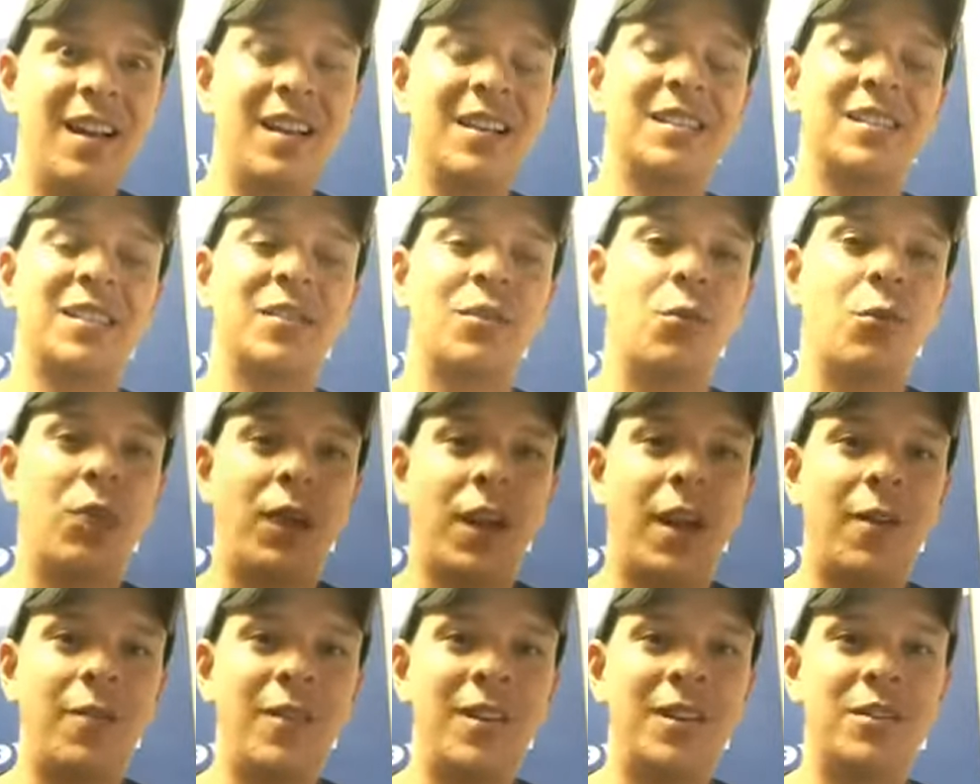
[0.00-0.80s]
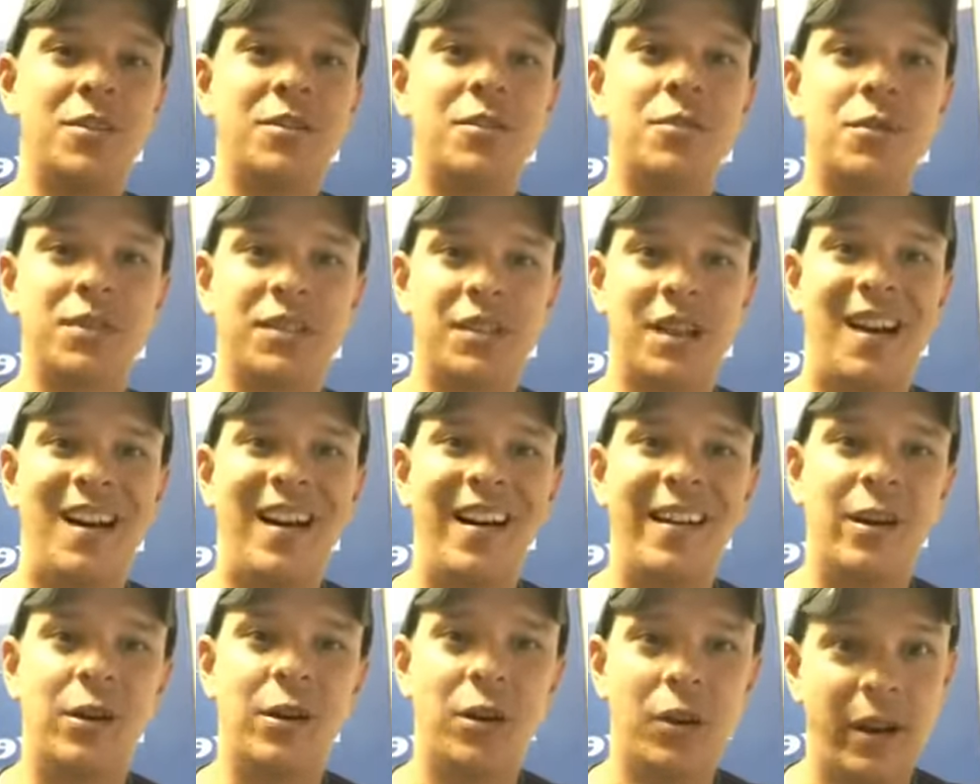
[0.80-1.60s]
So what can we do? It's a
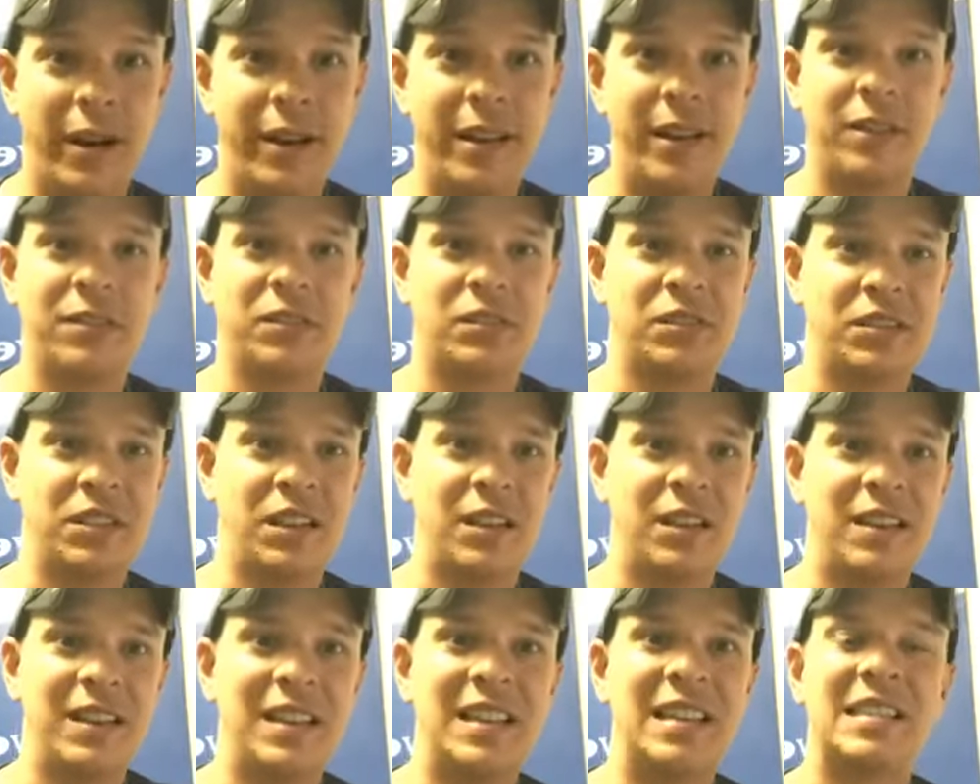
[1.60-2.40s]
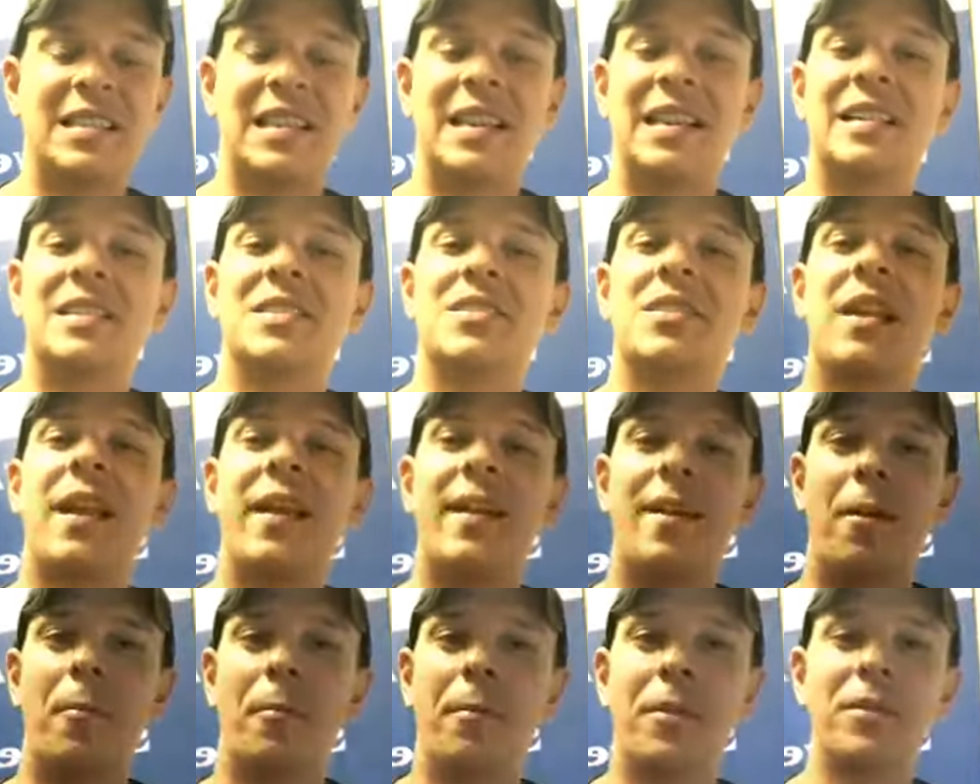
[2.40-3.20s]
high ROI exercise that's going
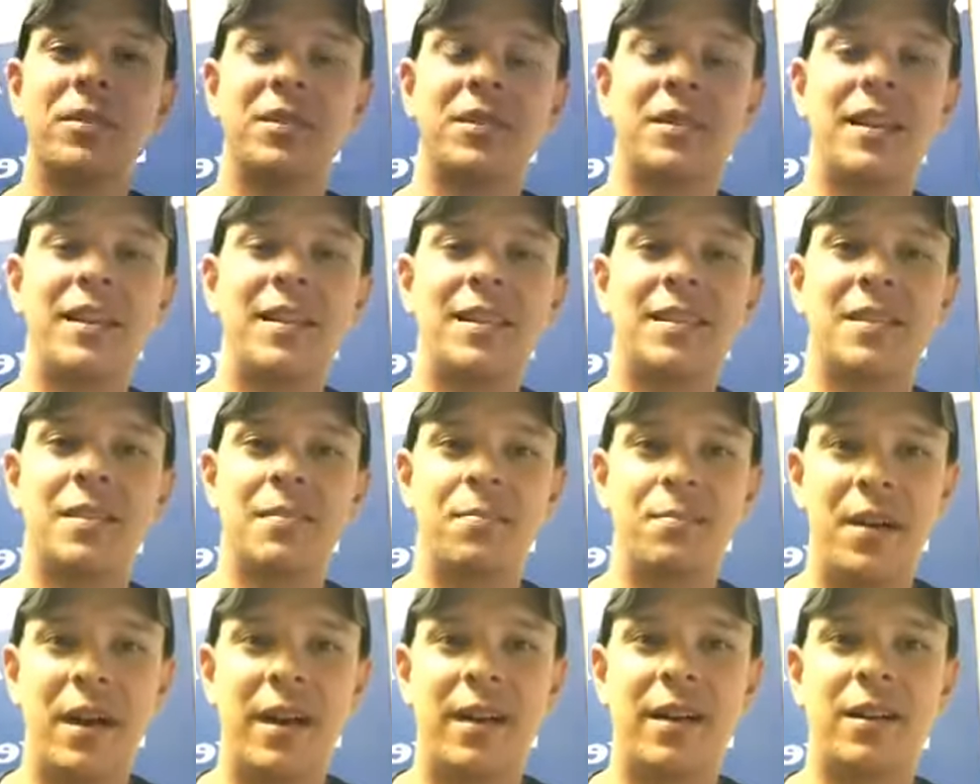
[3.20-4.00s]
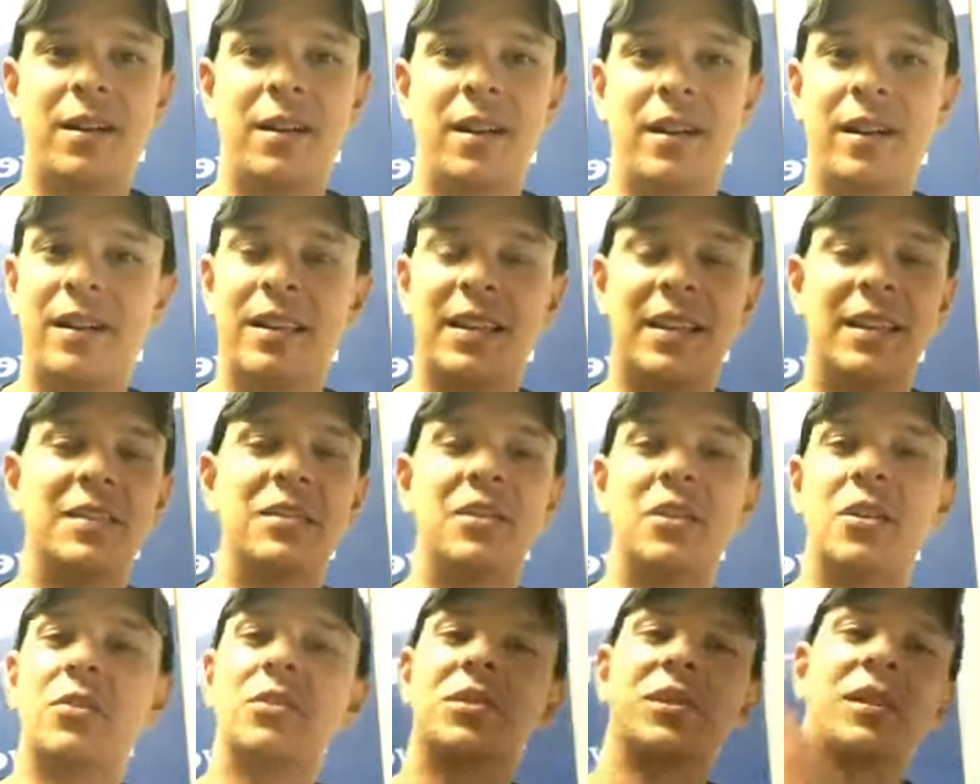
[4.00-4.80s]
to help those things get better. And again,
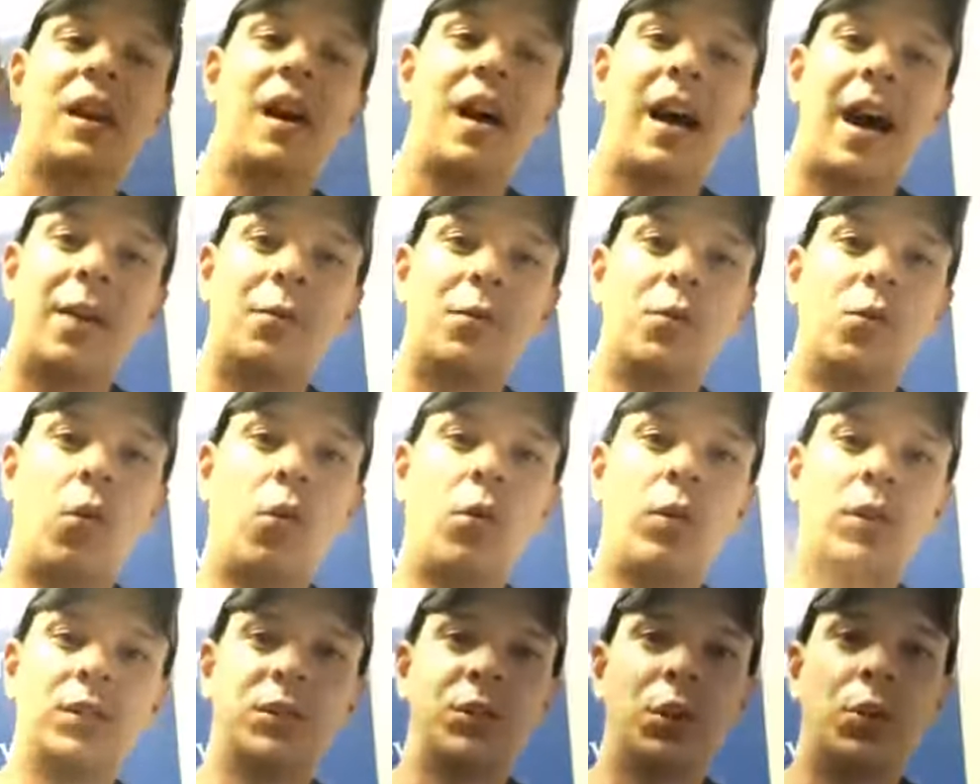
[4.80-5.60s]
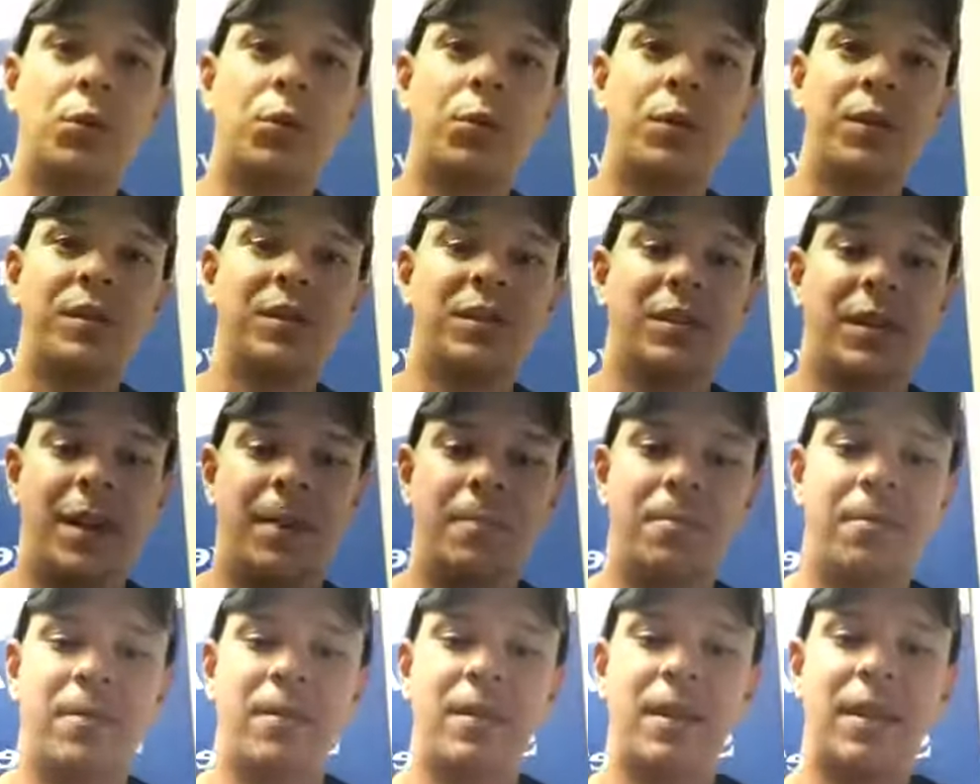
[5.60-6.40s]
it's a high reward, low risk
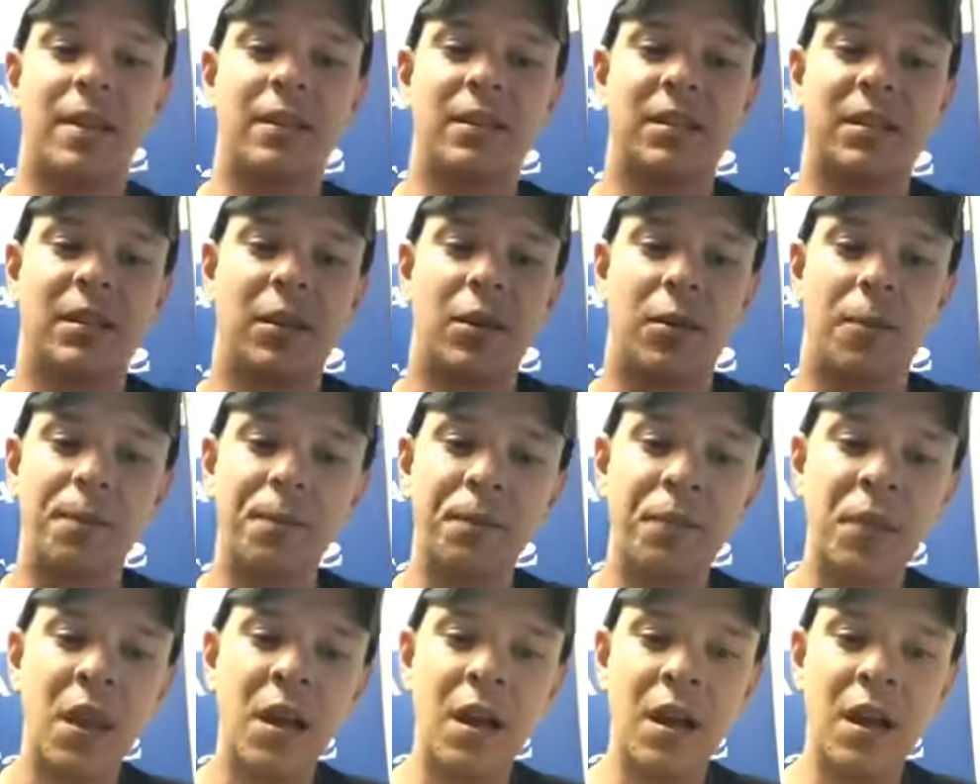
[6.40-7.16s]
type thing. So